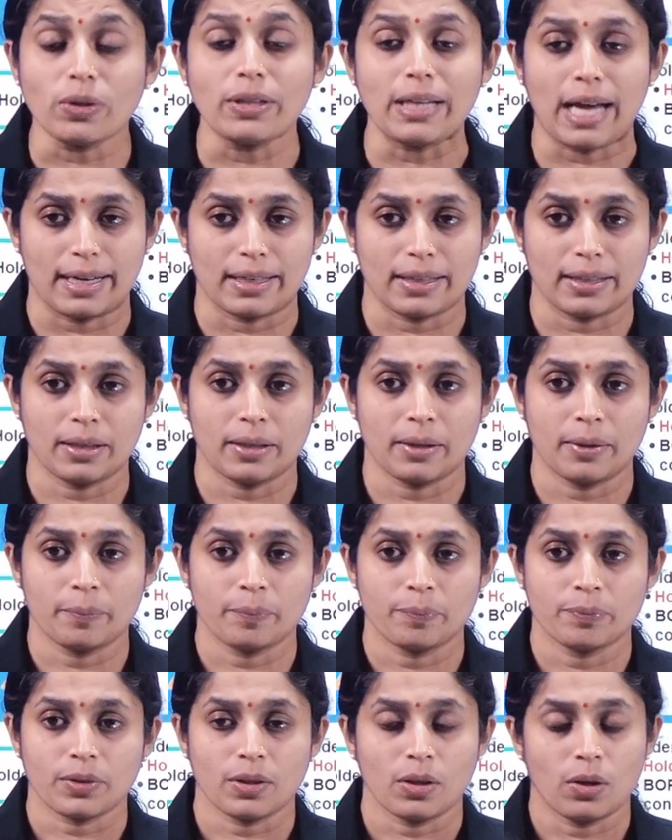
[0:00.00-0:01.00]
that.
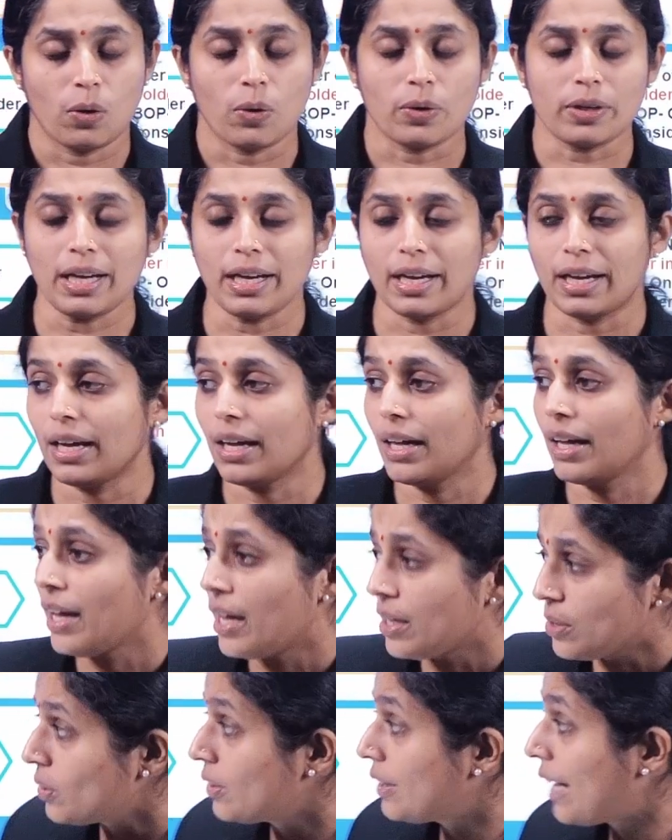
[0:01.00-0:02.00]
Okay.
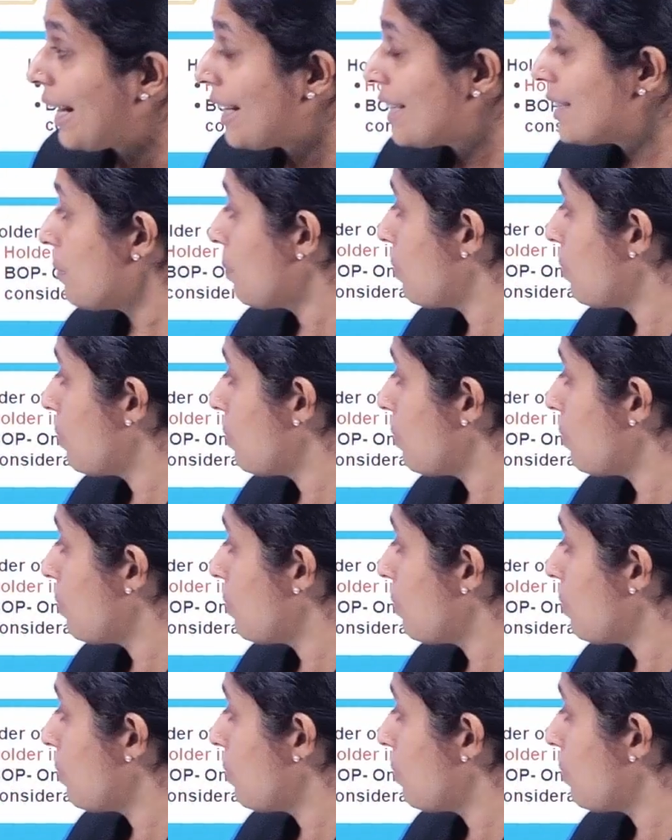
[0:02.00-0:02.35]
So, that is the